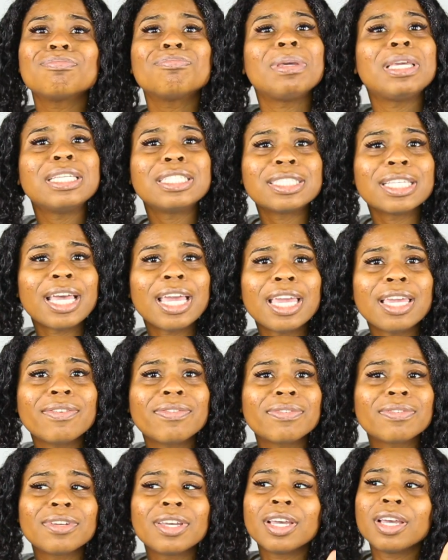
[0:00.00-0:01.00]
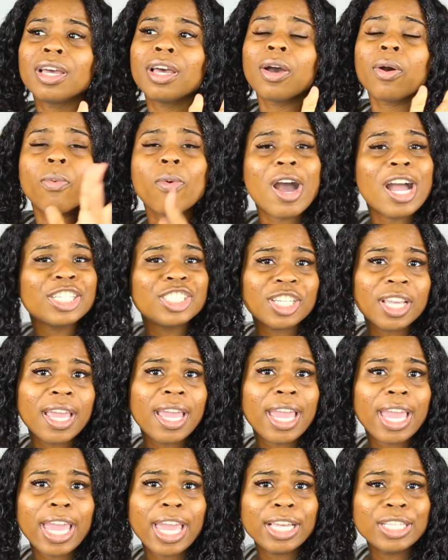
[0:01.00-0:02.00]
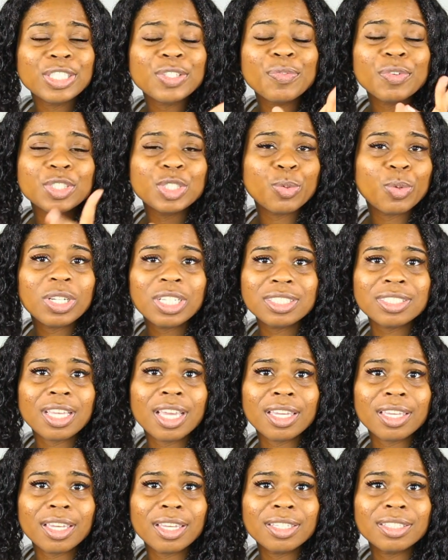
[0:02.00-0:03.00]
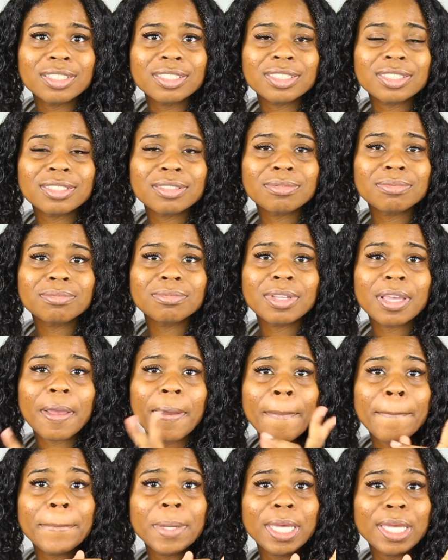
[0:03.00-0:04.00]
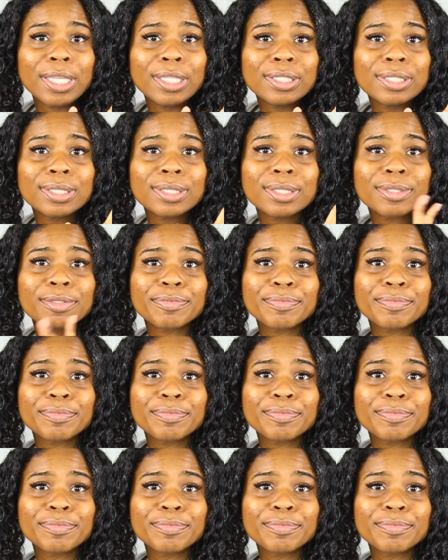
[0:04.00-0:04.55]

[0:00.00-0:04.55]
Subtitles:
be safe. Wash your hands for 20 seconds. Peace.